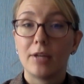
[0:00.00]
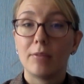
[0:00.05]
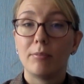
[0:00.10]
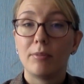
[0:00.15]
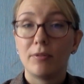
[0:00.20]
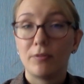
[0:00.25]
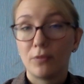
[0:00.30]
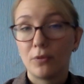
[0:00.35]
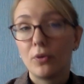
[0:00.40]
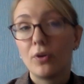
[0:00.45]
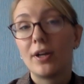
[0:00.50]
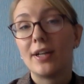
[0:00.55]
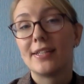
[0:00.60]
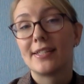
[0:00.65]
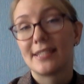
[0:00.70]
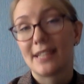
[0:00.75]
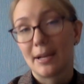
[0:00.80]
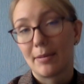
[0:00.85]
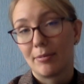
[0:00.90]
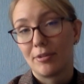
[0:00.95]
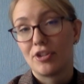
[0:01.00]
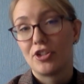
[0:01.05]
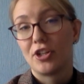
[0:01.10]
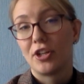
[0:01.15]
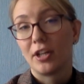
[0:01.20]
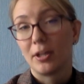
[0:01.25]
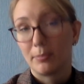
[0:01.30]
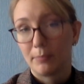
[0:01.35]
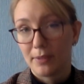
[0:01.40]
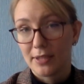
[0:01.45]
before
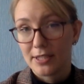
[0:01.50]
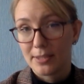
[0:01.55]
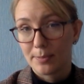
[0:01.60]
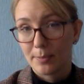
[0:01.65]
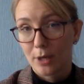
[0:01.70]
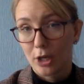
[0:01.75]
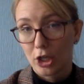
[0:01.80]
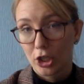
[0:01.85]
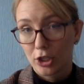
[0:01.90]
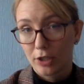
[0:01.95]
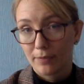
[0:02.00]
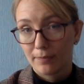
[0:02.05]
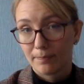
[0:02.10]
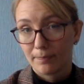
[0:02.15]
establishing a peace park.